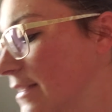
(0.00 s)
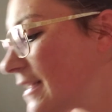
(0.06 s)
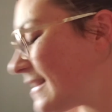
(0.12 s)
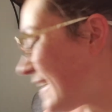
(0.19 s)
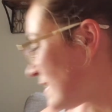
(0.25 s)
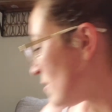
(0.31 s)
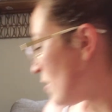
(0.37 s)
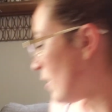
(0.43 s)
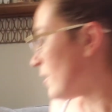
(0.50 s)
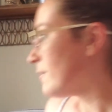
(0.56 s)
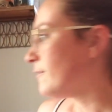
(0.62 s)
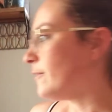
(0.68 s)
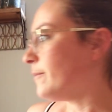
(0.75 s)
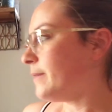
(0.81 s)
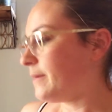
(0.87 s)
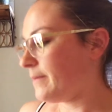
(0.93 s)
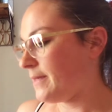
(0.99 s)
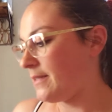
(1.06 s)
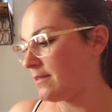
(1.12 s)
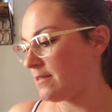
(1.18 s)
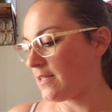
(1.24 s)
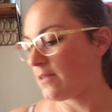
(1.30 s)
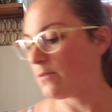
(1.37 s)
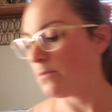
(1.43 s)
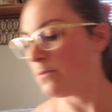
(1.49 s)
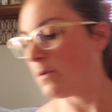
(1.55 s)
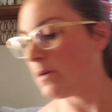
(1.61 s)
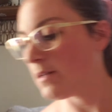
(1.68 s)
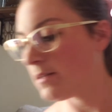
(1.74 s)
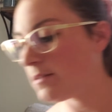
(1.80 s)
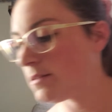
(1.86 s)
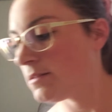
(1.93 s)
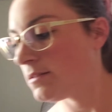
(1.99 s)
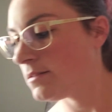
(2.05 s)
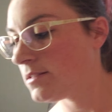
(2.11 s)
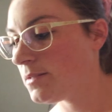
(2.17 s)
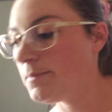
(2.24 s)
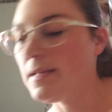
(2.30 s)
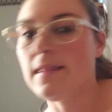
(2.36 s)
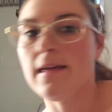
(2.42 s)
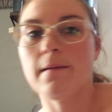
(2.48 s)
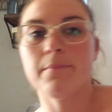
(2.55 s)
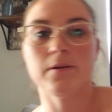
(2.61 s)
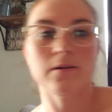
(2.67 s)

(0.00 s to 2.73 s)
that's hard for me because I don't want to be that